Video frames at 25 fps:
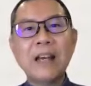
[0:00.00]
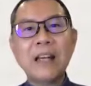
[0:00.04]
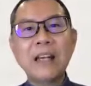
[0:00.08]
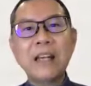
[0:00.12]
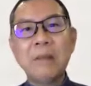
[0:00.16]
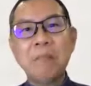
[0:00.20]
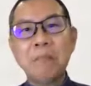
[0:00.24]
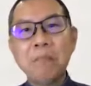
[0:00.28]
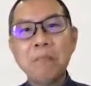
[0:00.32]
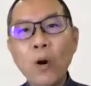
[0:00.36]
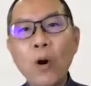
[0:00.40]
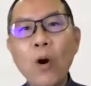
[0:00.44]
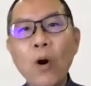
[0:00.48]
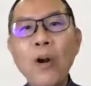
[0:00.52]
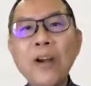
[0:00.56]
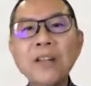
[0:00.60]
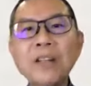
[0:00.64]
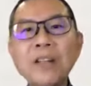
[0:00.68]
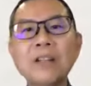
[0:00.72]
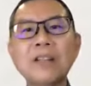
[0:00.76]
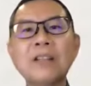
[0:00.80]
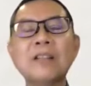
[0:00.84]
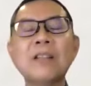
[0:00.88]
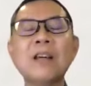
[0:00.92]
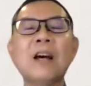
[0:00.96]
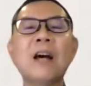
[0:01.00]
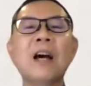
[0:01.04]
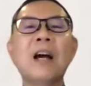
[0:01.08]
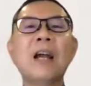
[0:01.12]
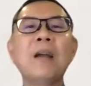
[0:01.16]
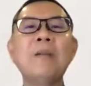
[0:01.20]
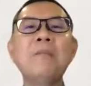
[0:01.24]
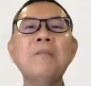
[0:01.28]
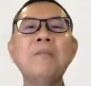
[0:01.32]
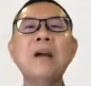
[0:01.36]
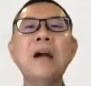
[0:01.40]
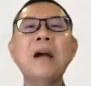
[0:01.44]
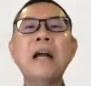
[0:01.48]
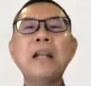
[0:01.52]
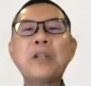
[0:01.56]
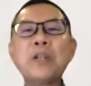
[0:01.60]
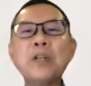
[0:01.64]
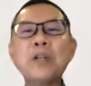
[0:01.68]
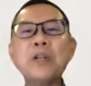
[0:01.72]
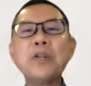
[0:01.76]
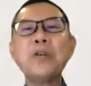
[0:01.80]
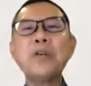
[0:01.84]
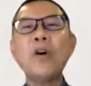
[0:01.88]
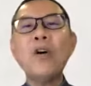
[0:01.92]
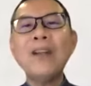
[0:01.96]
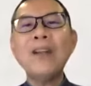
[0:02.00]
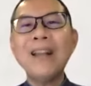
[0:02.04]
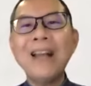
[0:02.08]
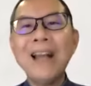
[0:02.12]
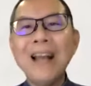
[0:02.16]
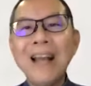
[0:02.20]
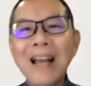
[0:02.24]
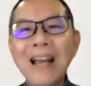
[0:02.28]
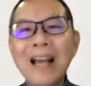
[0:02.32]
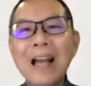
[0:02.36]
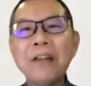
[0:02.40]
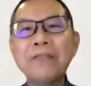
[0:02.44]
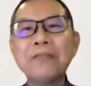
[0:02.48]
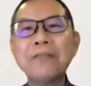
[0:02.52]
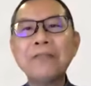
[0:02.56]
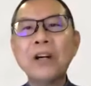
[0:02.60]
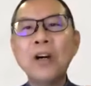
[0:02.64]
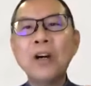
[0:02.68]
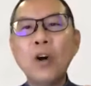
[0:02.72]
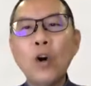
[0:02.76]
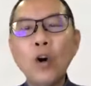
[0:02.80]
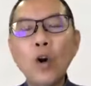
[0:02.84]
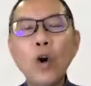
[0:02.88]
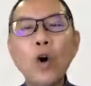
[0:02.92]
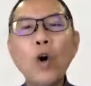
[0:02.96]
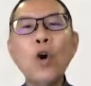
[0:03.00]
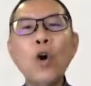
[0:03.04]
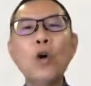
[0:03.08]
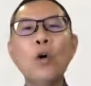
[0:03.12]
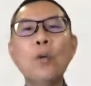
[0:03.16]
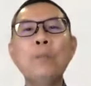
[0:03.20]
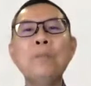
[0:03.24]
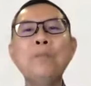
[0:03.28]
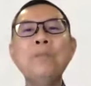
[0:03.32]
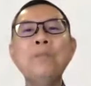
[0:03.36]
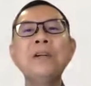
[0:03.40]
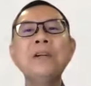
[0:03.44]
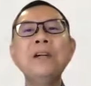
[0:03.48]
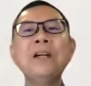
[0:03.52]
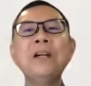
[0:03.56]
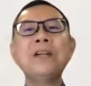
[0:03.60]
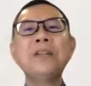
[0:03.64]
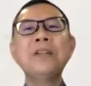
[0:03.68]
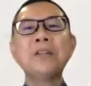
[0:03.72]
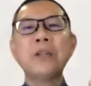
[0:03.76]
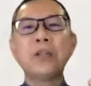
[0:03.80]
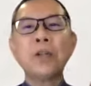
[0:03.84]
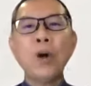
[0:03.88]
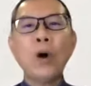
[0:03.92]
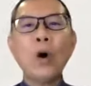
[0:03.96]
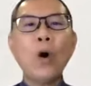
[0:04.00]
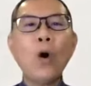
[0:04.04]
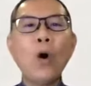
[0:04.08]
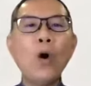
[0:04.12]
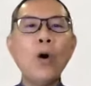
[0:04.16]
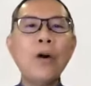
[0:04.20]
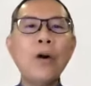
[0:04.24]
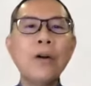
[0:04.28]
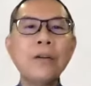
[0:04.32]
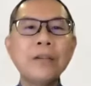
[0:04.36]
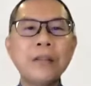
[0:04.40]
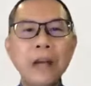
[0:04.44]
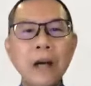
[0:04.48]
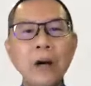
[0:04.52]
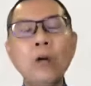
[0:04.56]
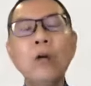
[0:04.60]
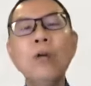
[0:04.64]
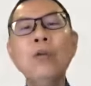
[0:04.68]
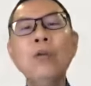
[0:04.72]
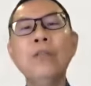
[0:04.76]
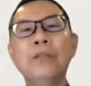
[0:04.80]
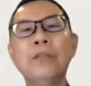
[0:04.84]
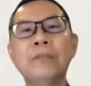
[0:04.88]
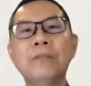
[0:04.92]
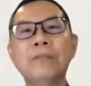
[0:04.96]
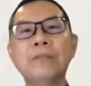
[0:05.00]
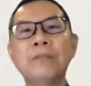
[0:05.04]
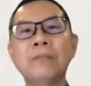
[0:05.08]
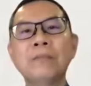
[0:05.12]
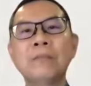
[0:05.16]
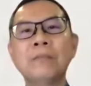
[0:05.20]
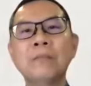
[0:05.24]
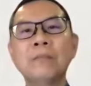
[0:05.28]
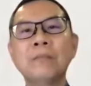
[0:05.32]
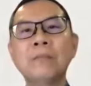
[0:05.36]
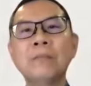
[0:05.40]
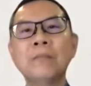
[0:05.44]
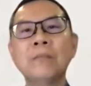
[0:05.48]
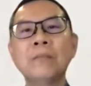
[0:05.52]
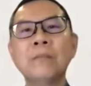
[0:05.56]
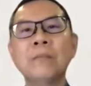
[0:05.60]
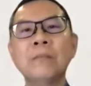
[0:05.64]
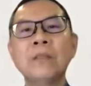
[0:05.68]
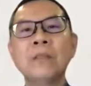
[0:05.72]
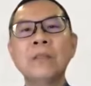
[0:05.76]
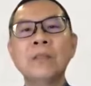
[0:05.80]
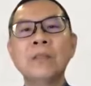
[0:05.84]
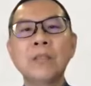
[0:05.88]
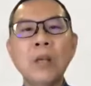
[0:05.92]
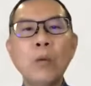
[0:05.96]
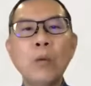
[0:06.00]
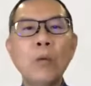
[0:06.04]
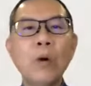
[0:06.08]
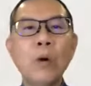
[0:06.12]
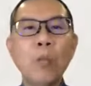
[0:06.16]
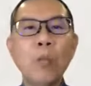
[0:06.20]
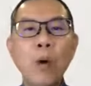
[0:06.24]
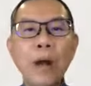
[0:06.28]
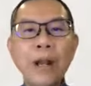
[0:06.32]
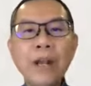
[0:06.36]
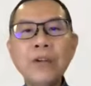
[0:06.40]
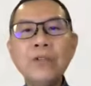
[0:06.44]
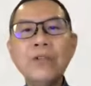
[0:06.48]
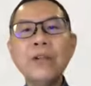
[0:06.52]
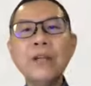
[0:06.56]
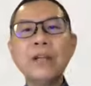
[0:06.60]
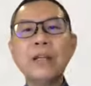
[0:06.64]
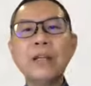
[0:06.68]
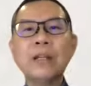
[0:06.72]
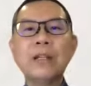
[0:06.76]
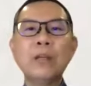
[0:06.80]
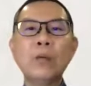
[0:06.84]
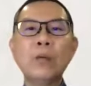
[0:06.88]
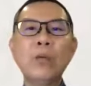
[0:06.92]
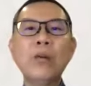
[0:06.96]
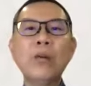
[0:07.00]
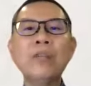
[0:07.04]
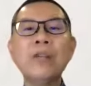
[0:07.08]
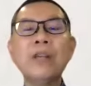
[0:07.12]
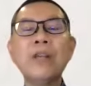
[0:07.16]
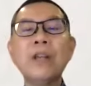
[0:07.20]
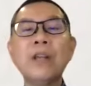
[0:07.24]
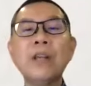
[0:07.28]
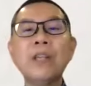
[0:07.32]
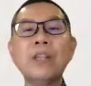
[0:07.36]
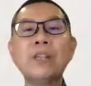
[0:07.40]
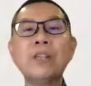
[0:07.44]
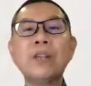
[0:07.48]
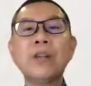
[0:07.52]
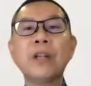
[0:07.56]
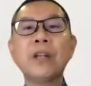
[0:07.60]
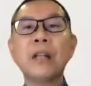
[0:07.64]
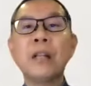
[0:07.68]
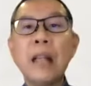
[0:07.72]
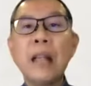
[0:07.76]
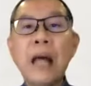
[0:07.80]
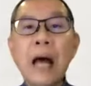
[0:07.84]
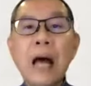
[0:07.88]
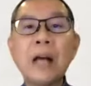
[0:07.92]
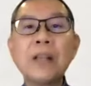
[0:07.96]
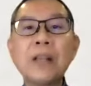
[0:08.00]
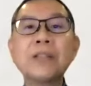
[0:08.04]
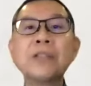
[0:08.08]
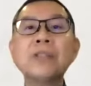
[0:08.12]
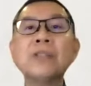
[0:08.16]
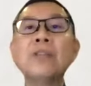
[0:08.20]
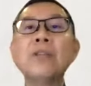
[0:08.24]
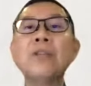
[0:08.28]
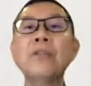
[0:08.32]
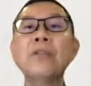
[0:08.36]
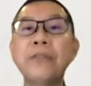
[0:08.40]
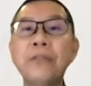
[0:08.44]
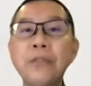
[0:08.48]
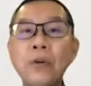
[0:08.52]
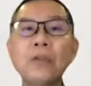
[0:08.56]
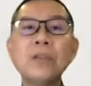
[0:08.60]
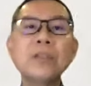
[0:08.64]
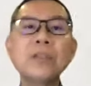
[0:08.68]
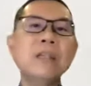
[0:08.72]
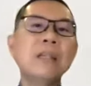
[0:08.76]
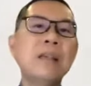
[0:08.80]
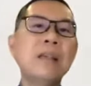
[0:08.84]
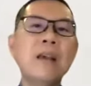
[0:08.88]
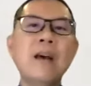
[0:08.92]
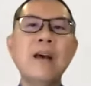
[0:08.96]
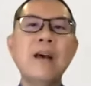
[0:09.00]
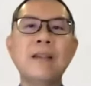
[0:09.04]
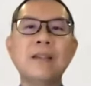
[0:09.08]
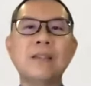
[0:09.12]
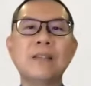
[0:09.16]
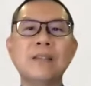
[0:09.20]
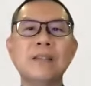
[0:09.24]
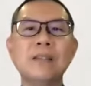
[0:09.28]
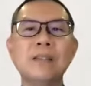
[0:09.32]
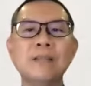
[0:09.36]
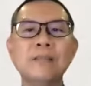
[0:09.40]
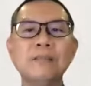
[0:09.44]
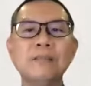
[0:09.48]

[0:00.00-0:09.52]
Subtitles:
that point in time do not have a home to call their own. They were wandering in the wilderness for the last 40 years.